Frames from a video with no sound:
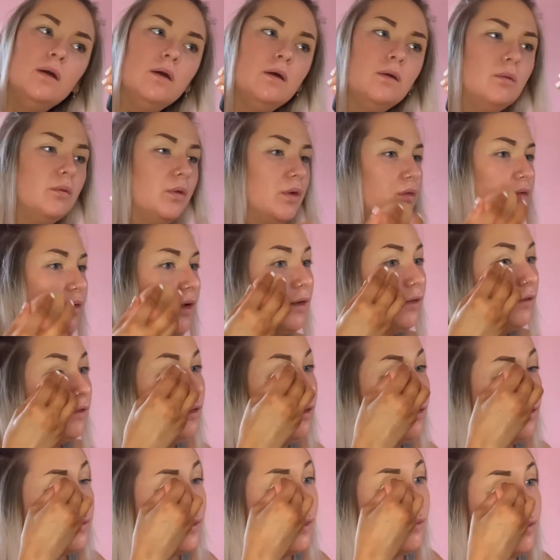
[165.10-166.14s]
We've had
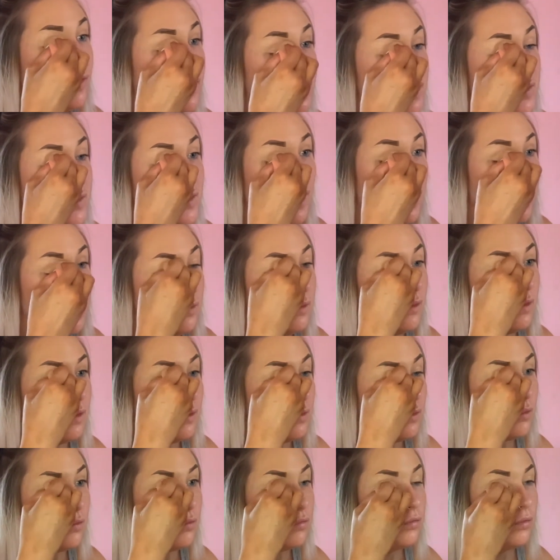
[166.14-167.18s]
lockdown
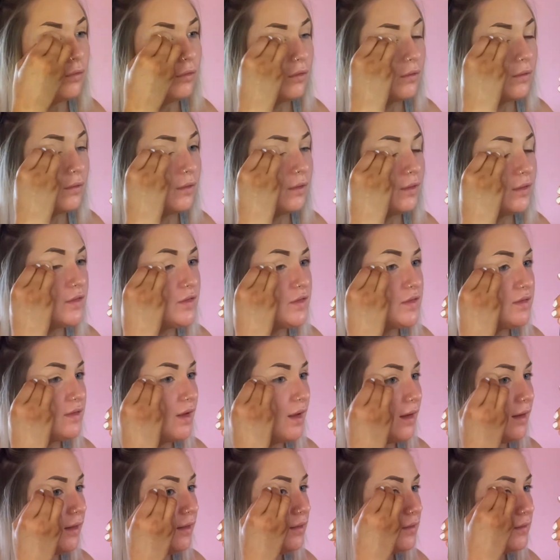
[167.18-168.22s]
extended for the
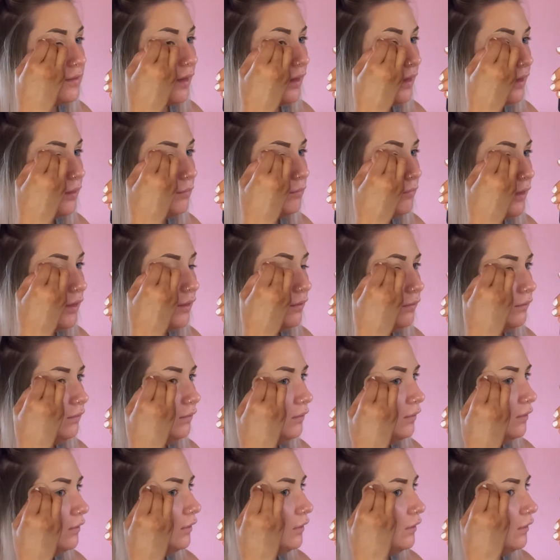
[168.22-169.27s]
second time now.
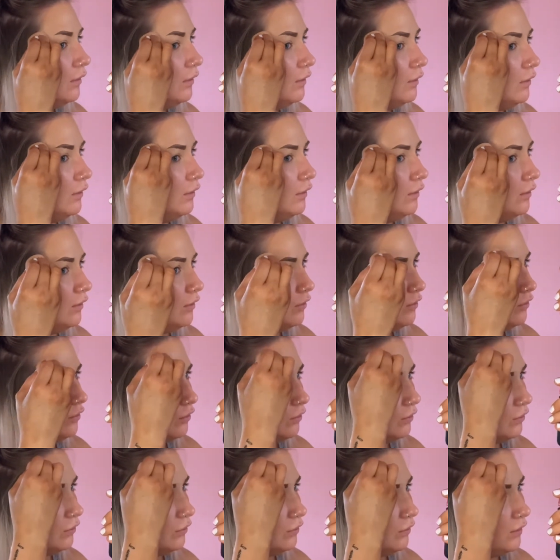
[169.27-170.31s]

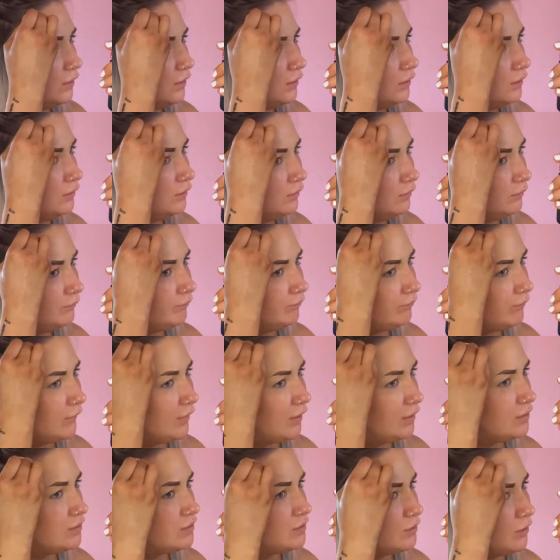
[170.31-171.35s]
So
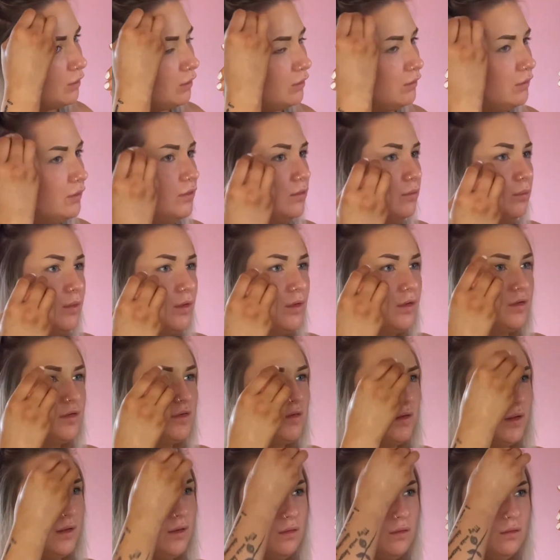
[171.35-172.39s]
in Scotland we are
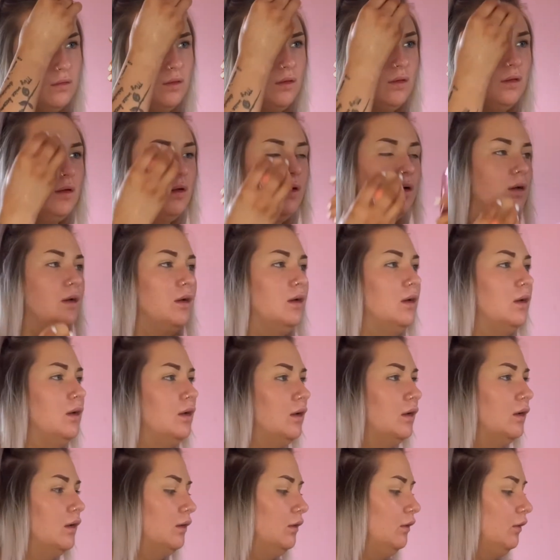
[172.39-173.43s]
still
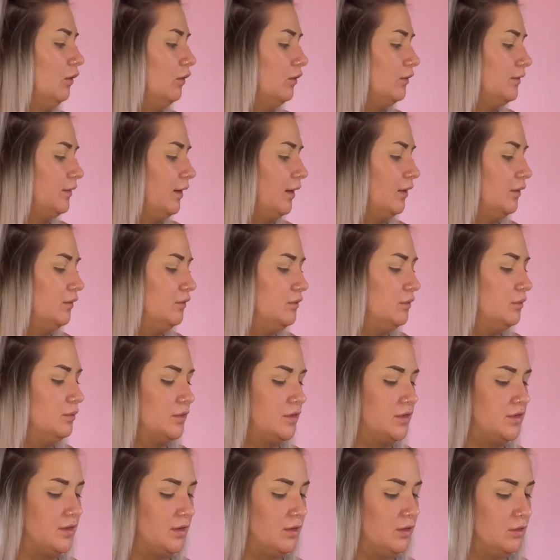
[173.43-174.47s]
locked down. We're
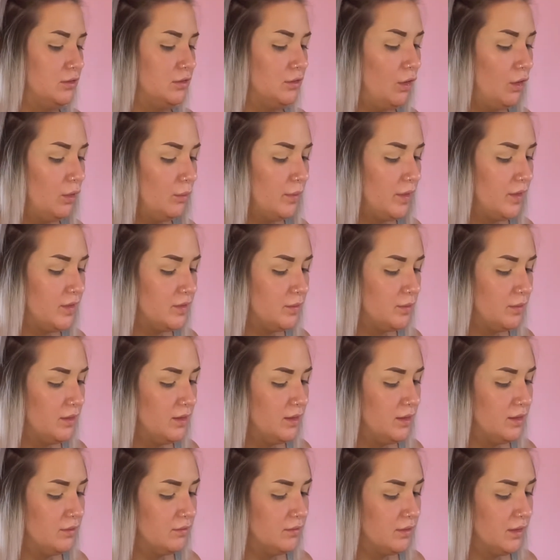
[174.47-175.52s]
still not meant to be
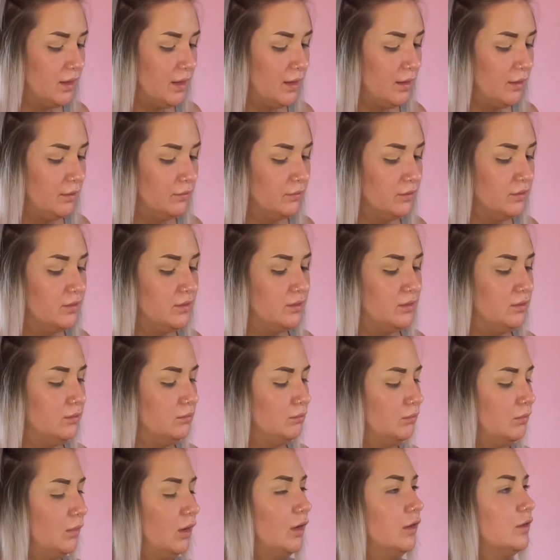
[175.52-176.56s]
leaving the house
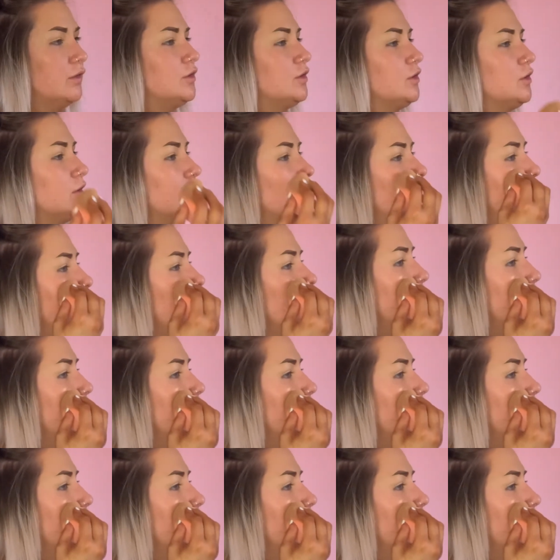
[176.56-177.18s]
much and